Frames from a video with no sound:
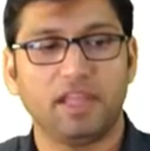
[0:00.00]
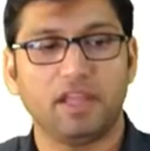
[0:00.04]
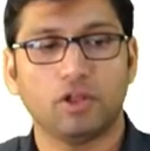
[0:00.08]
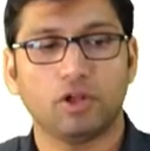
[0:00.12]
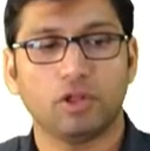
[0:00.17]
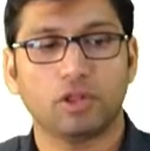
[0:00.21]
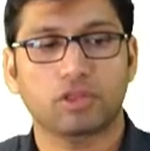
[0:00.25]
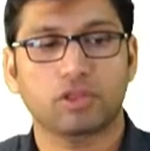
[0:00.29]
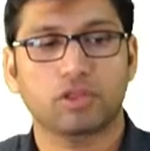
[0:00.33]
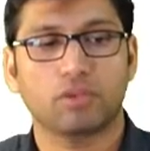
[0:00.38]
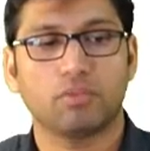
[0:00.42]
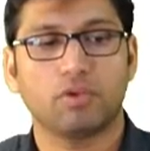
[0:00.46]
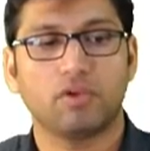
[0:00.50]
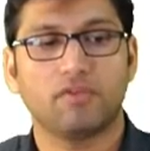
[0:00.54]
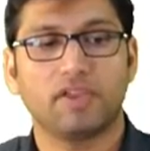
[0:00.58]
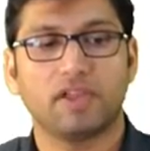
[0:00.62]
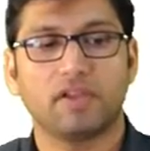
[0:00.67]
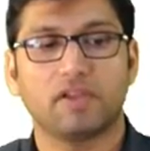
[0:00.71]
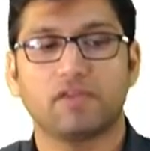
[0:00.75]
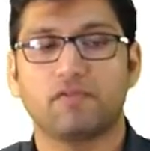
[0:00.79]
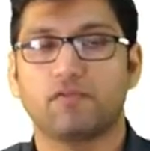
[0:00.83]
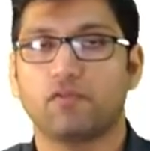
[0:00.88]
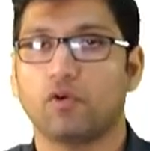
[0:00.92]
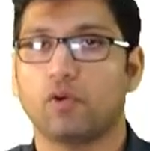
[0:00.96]
B also
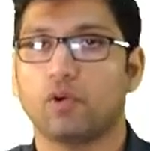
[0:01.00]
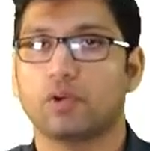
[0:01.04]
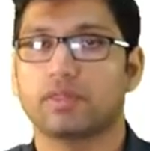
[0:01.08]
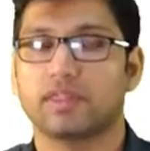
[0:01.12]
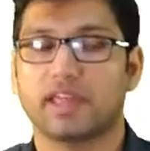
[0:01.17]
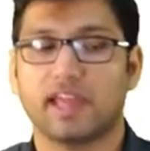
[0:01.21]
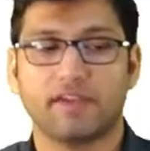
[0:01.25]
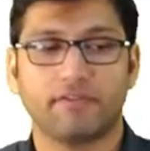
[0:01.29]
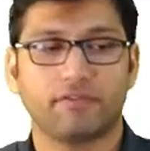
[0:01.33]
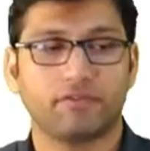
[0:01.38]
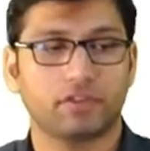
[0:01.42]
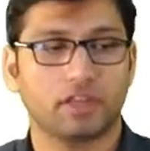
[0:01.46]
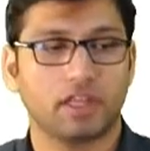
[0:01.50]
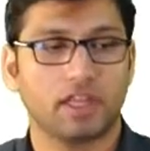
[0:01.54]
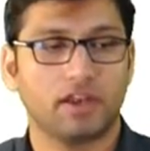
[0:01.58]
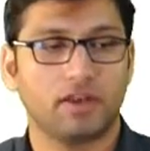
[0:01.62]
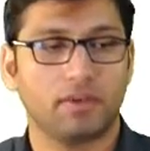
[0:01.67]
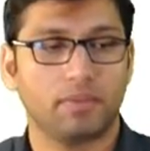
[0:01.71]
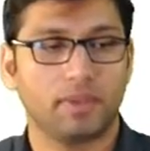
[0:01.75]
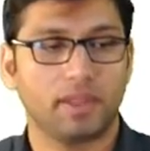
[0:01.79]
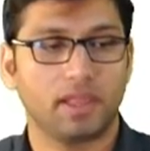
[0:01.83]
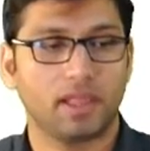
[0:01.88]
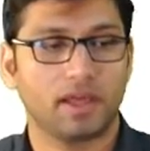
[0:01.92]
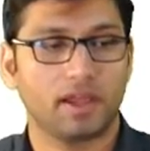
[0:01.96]
moving with force F,
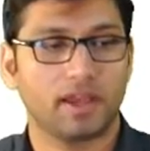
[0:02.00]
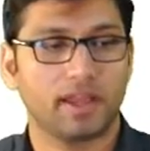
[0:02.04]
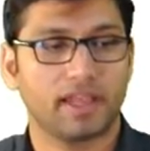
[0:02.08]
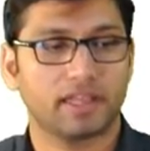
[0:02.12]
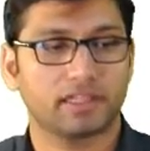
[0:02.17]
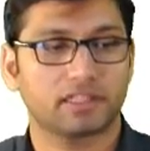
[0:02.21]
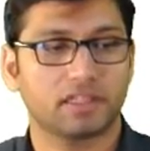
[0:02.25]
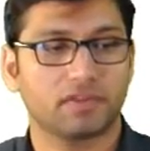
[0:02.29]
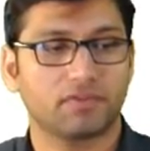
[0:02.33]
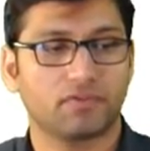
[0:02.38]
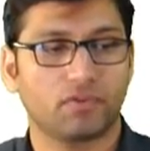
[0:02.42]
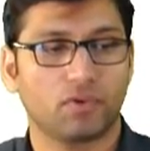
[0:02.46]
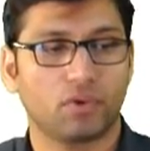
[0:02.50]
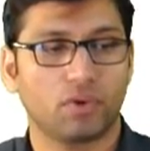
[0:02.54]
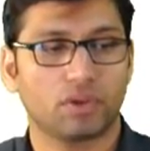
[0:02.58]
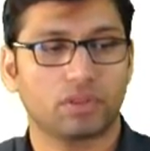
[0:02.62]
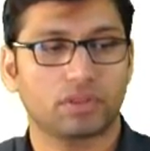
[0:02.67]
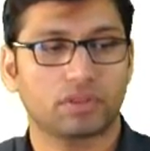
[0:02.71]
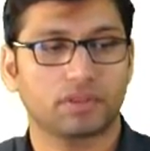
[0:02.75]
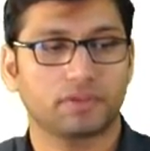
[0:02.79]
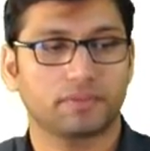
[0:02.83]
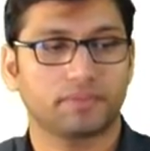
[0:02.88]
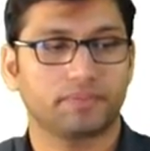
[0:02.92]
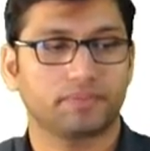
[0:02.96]
there will be a reaction
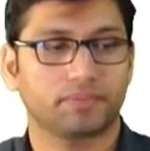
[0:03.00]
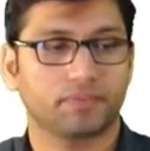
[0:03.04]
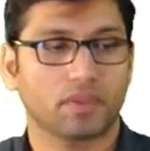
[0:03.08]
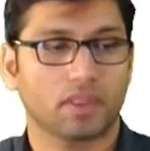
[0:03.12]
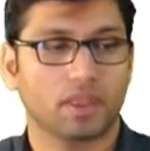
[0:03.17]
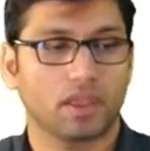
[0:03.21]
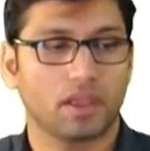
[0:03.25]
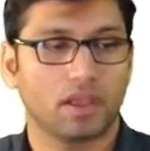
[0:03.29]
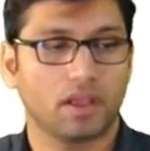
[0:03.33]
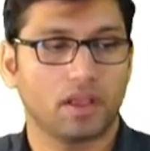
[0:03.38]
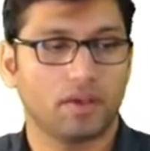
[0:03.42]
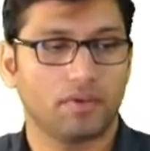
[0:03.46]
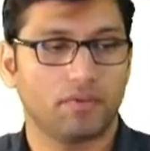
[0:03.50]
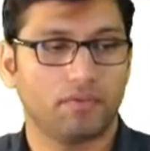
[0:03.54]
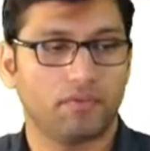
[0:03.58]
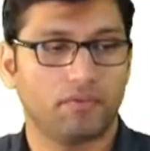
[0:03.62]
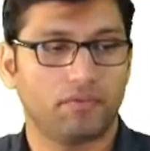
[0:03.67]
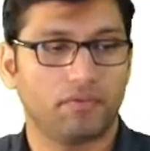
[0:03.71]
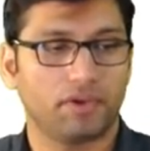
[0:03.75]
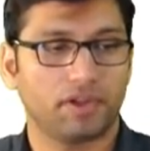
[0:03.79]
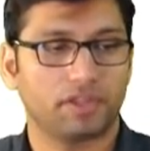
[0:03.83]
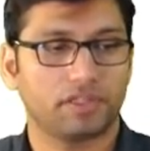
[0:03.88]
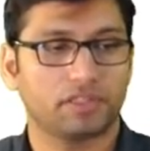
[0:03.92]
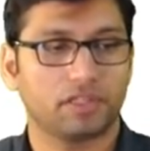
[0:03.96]
force,
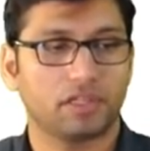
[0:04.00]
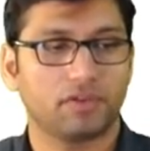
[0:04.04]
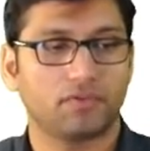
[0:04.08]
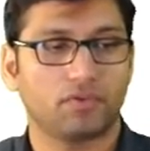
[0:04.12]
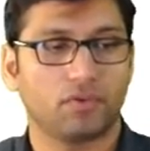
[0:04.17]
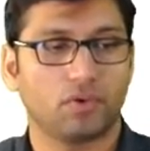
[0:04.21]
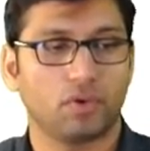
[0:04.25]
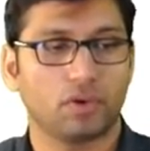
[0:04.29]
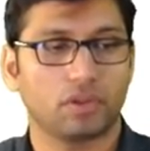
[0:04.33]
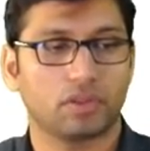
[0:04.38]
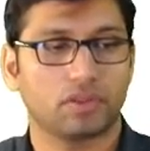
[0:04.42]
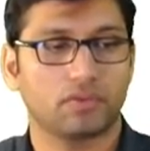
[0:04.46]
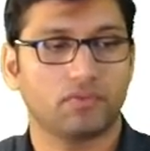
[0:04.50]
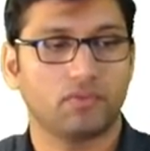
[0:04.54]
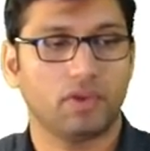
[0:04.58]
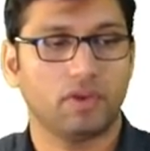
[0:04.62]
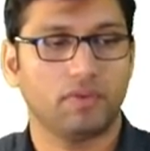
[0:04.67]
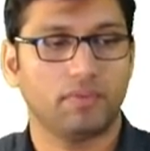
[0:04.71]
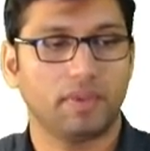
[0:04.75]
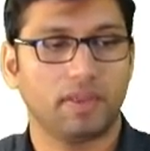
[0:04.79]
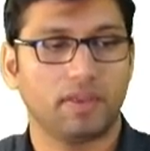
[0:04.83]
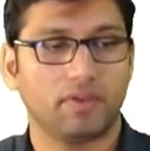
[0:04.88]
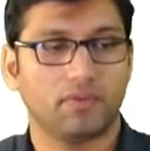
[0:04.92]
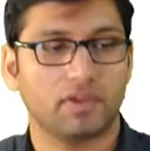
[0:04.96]
friction force
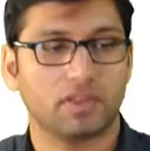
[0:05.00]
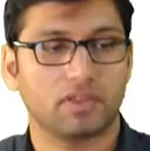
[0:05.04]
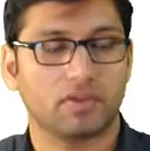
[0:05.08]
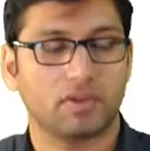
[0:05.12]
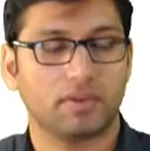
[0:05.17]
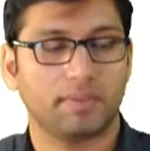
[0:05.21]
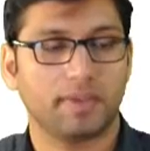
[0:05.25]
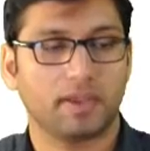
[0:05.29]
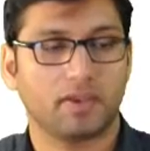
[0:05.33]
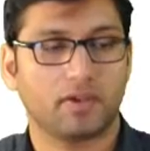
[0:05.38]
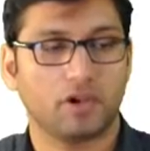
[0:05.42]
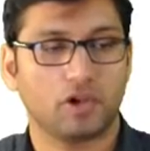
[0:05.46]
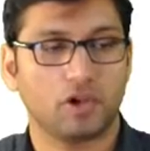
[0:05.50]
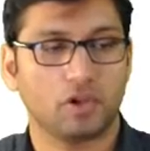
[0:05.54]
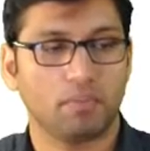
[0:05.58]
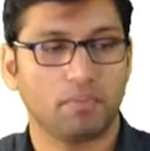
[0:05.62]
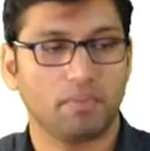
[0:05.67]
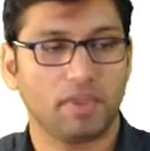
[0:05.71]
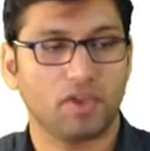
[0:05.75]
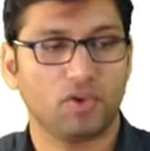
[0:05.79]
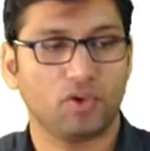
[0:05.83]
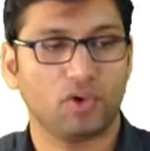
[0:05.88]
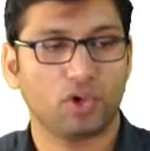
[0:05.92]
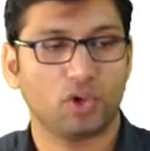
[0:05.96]
will be, which will be equal
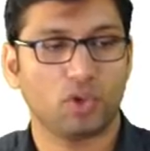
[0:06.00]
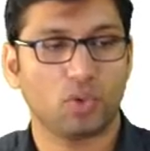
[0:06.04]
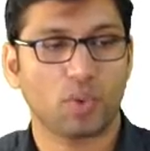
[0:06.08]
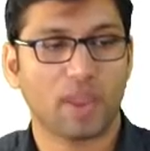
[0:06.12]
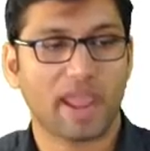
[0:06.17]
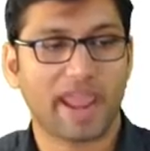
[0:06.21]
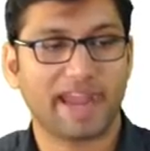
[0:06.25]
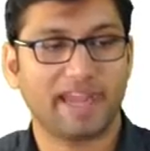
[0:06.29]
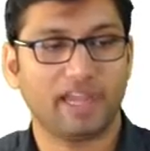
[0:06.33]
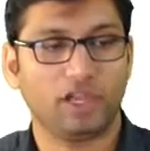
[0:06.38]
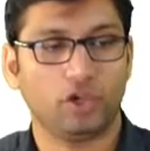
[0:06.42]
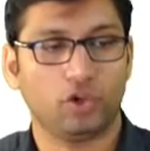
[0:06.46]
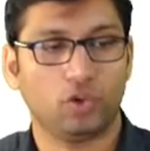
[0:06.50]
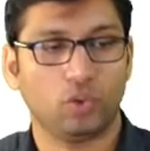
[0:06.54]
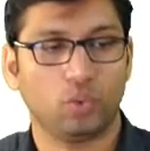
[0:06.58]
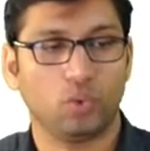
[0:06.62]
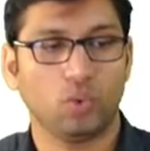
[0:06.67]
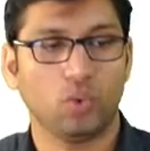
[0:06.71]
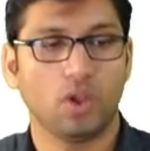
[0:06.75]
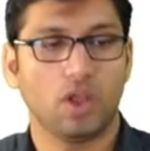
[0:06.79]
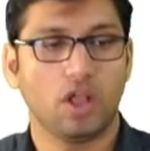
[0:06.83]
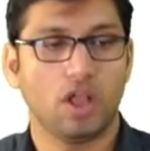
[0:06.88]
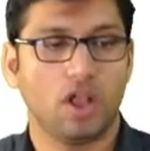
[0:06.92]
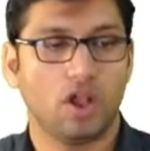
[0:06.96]
to mu into
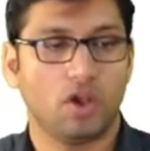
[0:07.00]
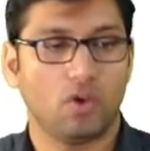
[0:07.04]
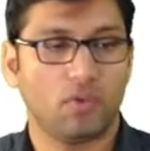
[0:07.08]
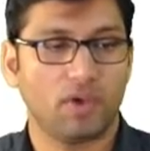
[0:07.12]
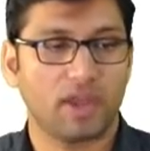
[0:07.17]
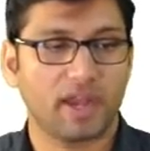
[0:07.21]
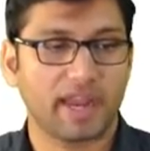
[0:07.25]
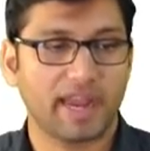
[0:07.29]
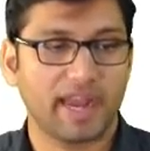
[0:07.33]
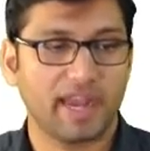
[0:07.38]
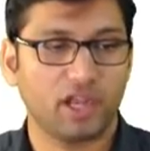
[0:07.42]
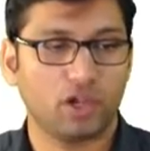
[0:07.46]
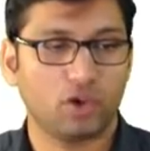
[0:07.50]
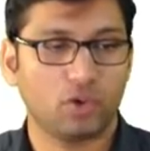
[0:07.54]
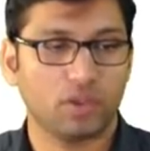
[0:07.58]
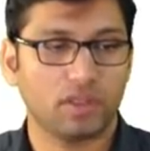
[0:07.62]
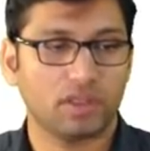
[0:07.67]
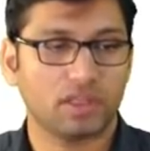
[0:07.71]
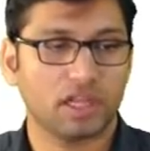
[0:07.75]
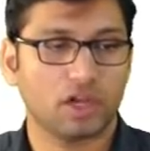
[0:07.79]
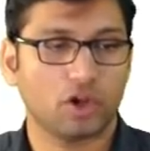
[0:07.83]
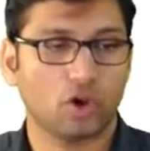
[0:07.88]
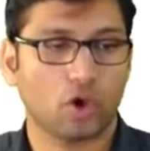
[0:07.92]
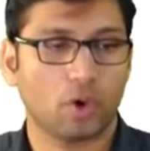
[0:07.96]
n2, where
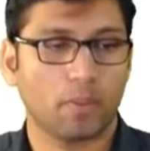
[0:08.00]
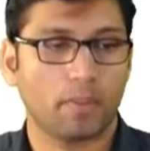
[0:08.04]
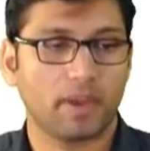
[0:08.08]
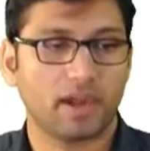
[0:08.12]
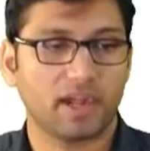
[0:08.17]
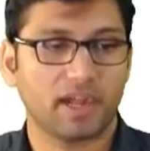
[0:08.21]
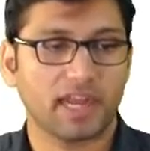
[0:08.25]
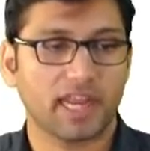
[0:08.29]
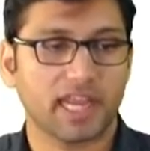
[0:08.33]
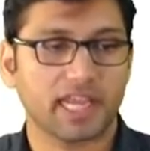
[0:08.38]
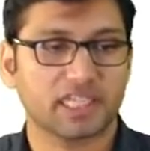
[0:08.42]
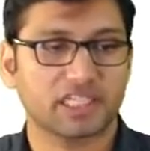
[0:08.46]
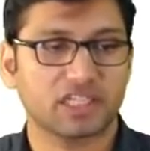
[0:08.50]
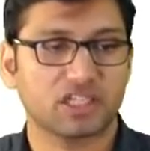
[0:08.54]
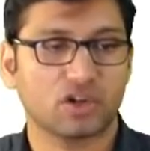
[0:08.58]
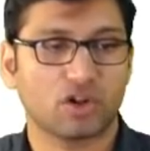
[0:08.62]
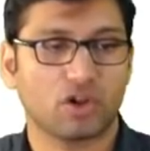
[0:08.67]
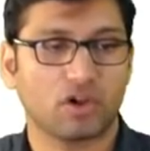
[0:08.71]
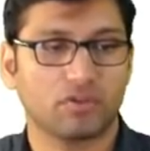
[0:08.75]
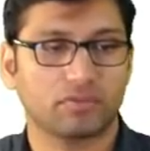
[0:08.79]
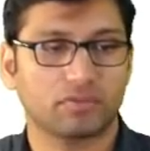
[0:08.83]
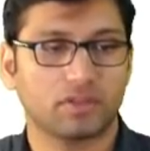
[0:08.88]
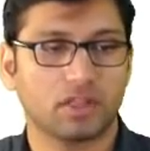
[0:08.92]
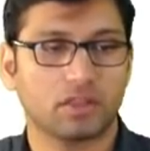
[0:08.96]
n2 is the normal
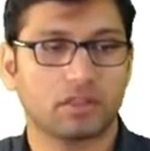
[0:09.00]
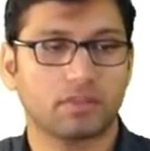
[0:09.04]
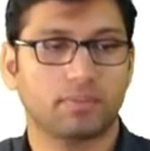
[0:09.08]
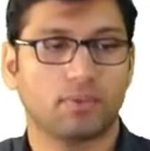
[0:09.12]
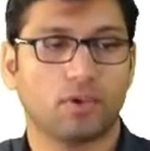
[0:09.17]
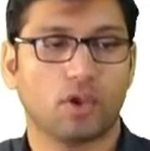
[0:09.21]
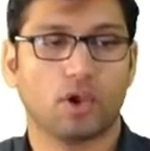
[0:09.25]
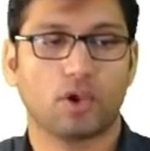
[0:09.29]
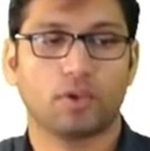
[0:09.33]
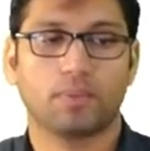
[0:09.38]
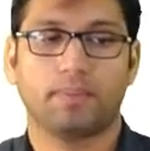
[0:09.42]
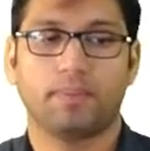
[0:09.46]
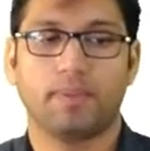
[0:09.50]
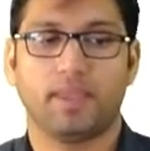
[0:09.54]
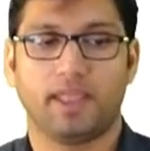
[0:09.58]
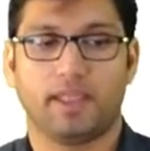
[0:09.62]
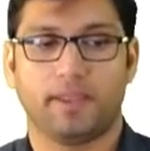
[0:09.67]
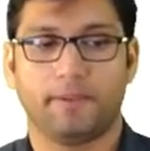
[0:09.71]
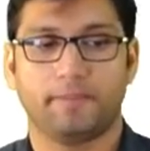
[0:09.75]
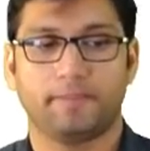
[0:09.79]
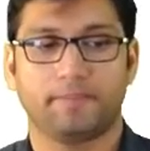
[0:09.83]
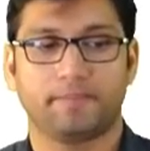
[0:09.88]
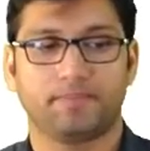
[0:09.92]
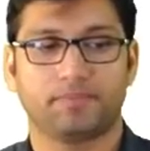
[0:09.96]
reaction of this block
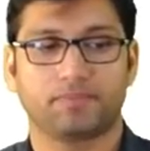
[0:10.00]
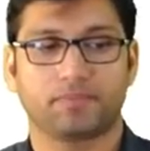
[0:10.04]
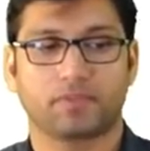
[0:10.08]
B,